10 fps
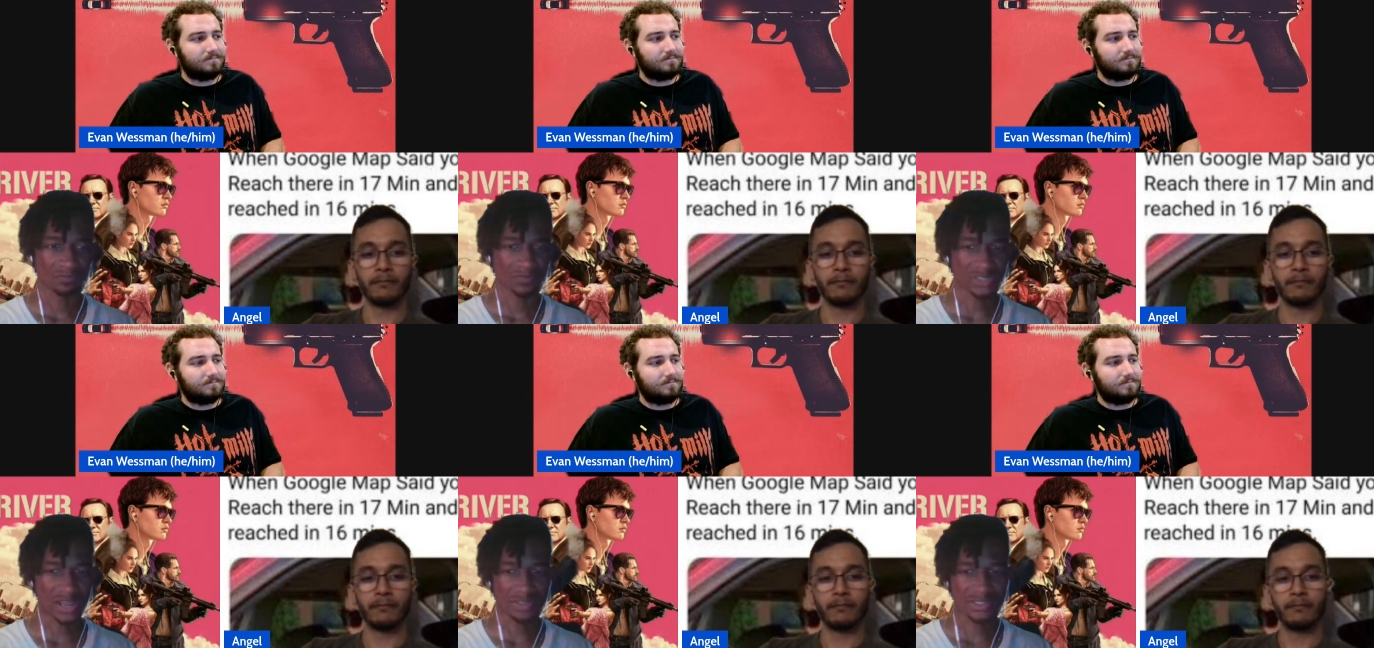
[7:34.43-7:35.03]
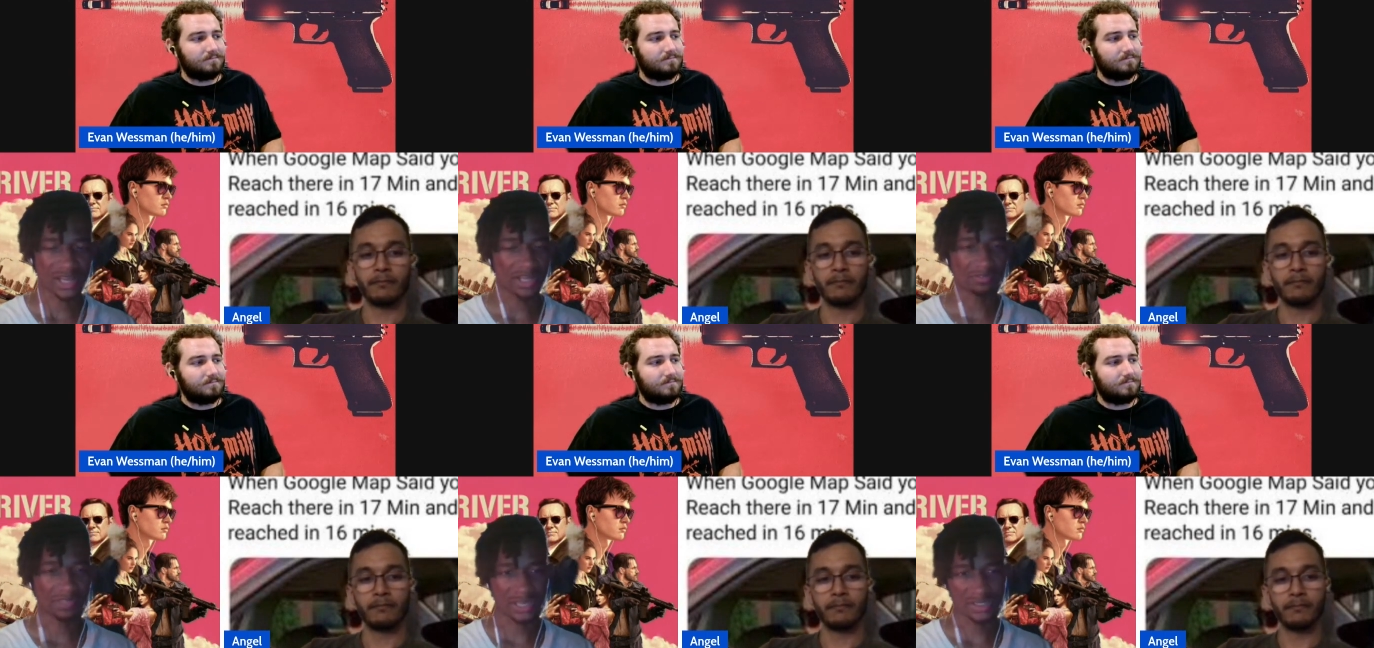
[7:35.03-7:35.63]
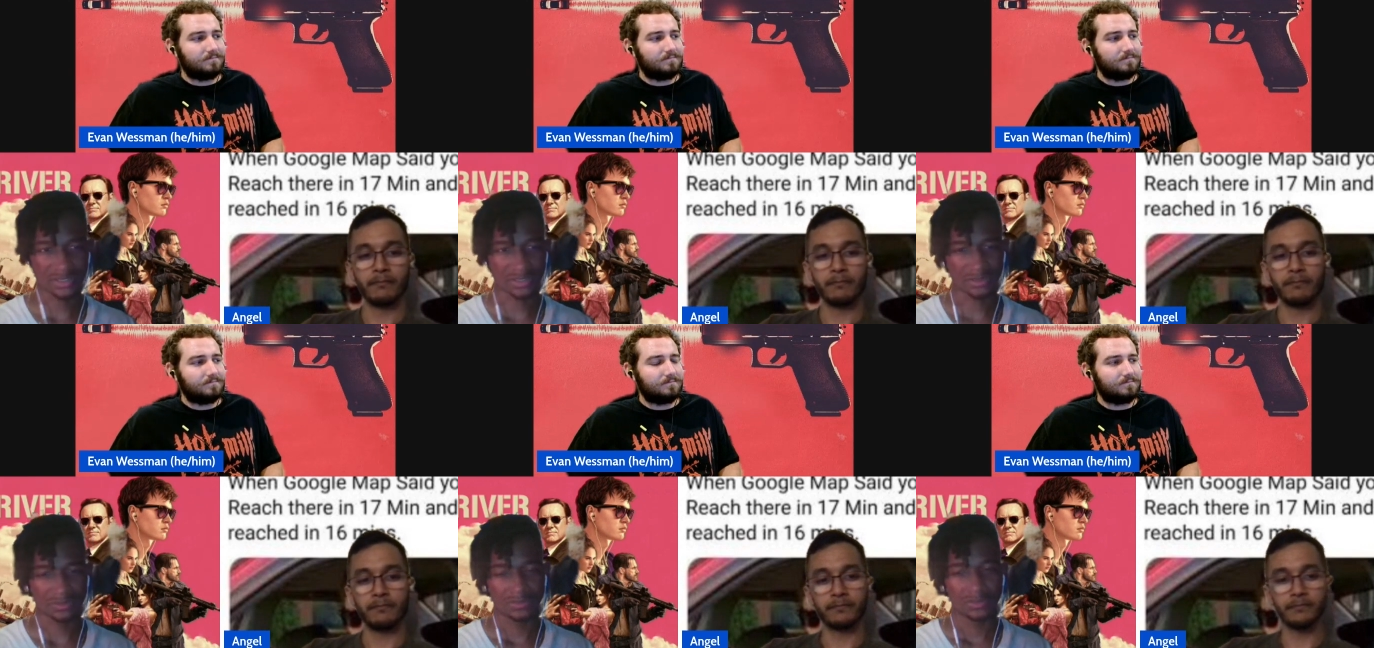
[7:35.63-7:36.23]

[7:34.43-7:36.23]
Speaker 1: outside of casting,